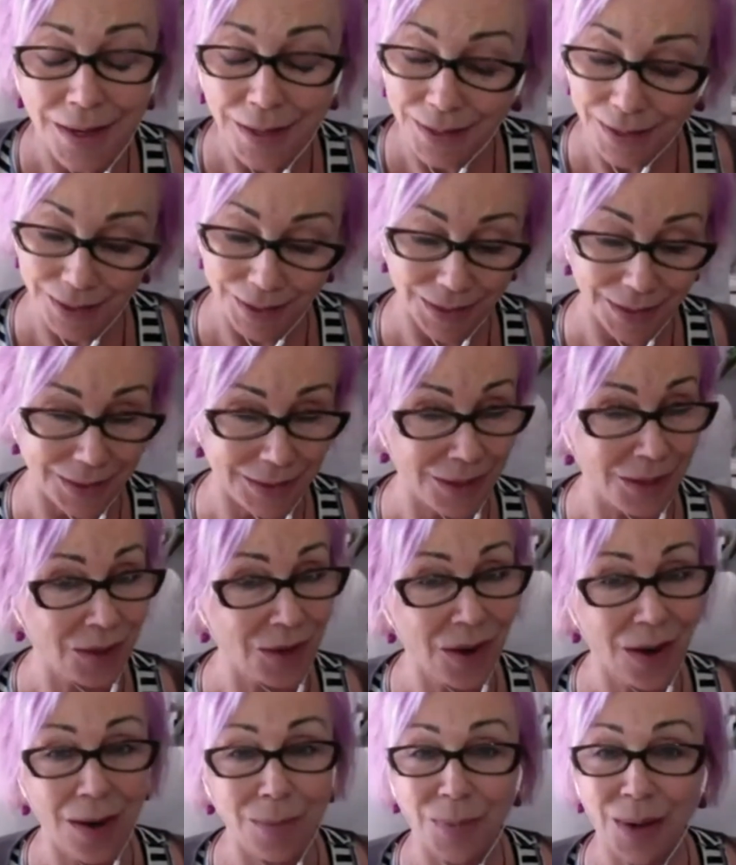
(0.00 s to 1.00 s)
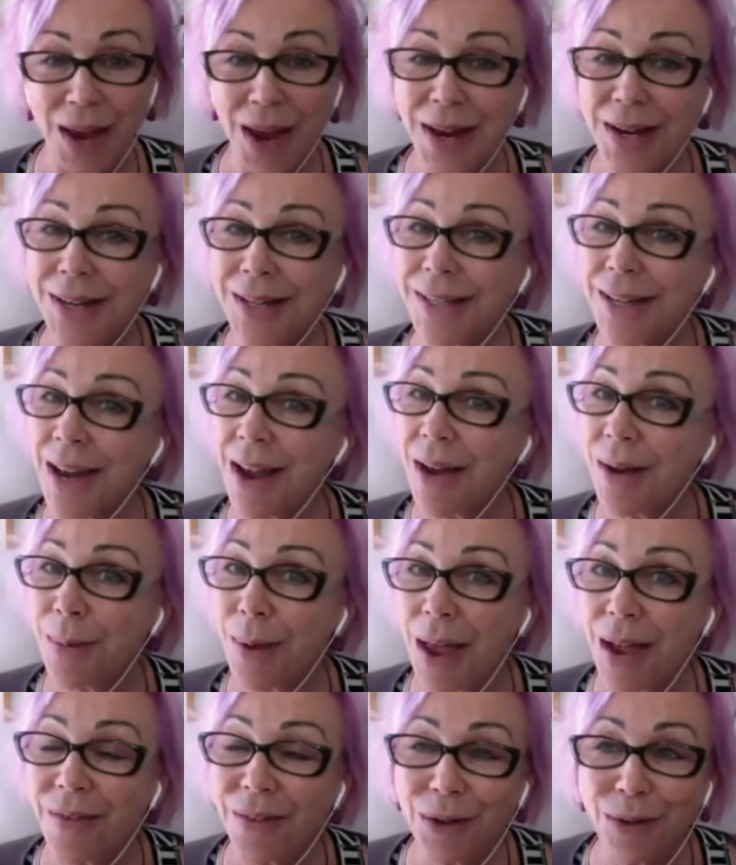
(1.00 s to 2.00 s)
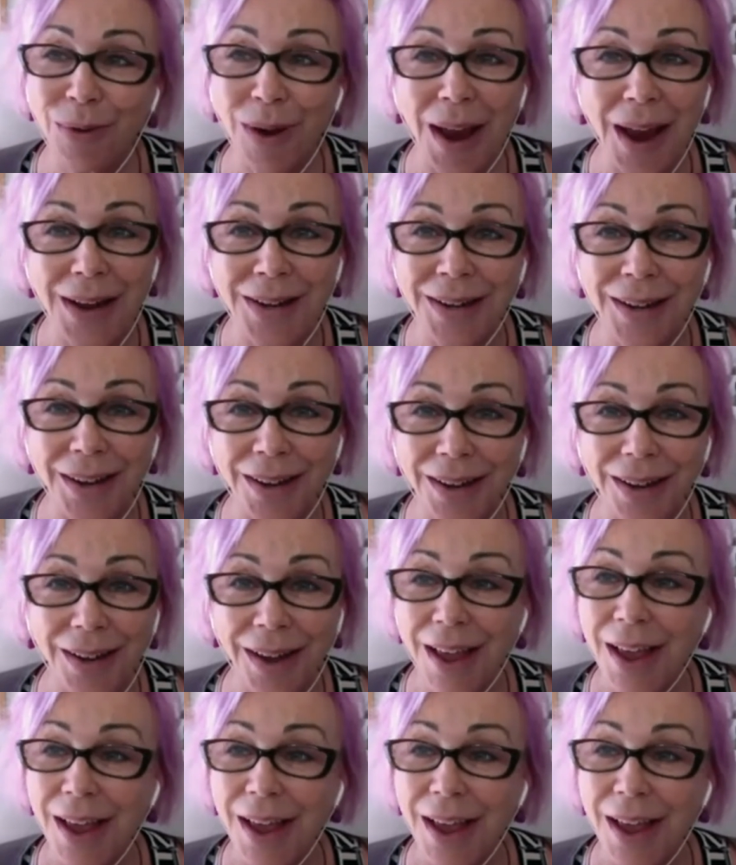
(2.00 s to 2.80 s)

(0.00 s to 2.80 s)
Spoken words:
is, I'm laying it down, I'm having a rant here.